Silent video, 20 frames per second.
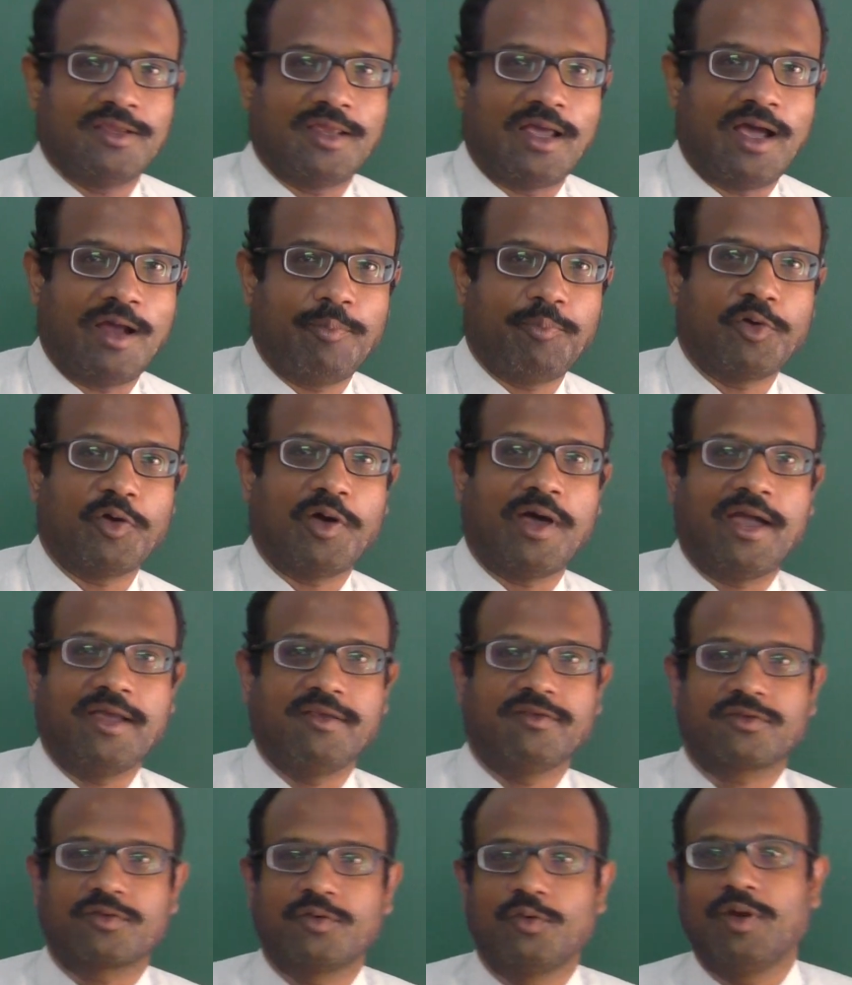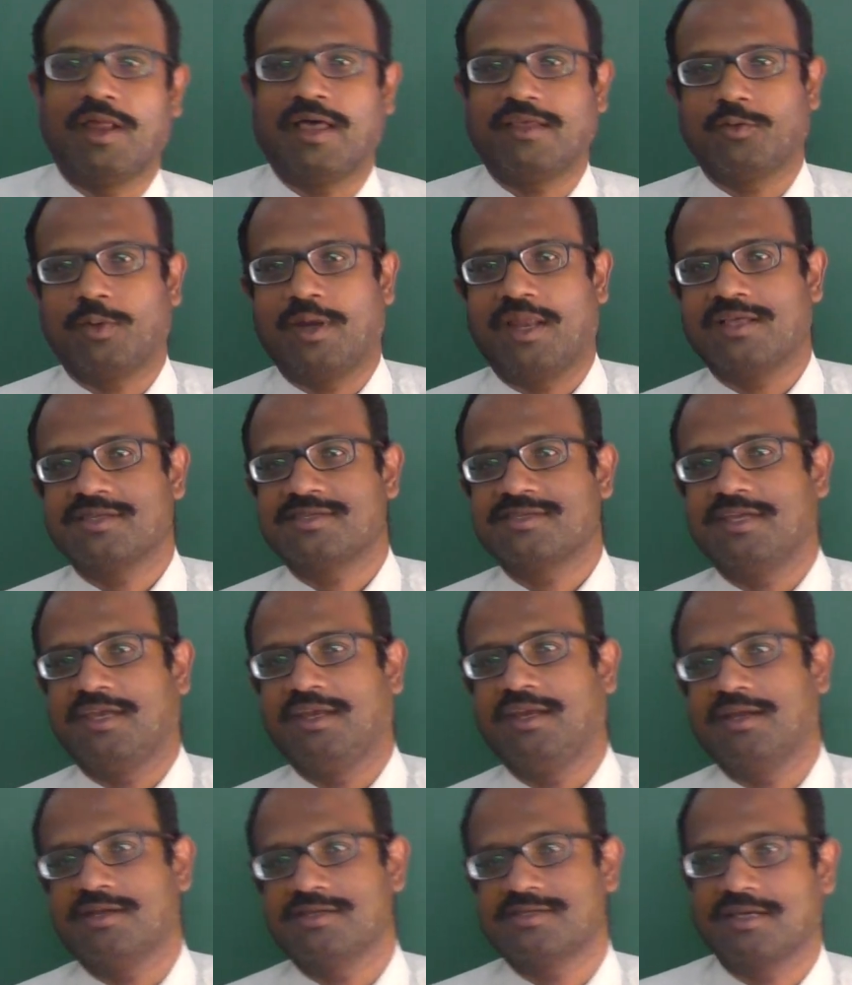up to high school as well as
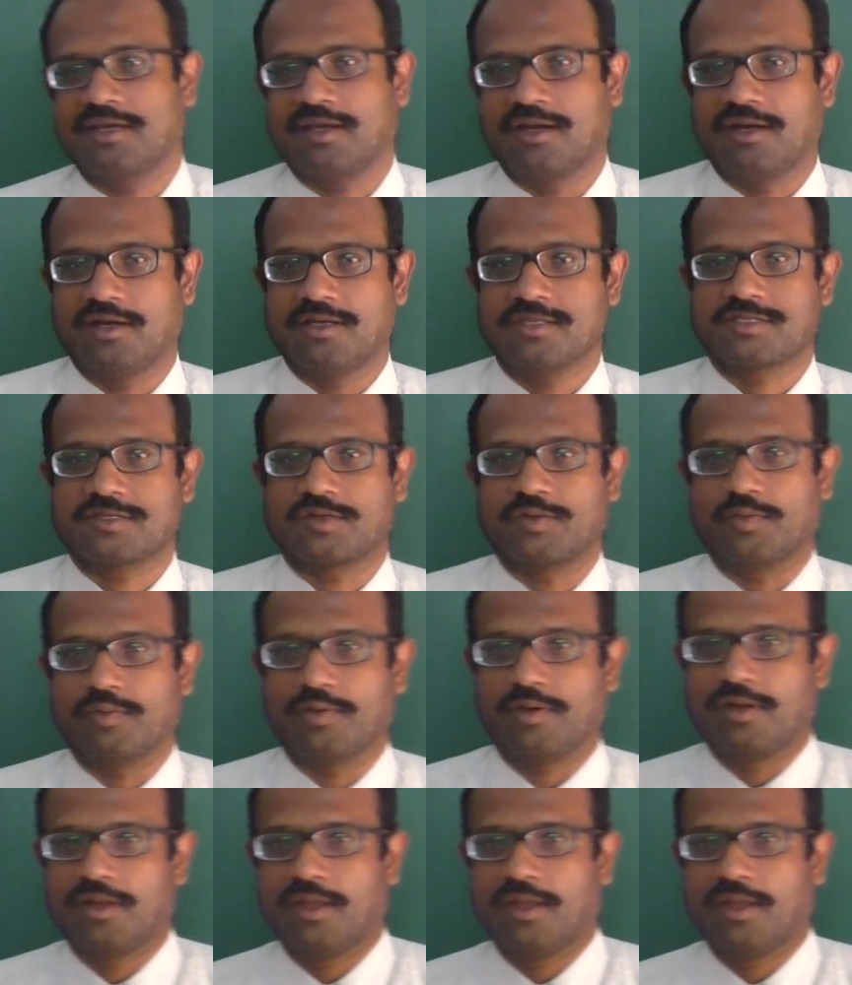senior secondary school.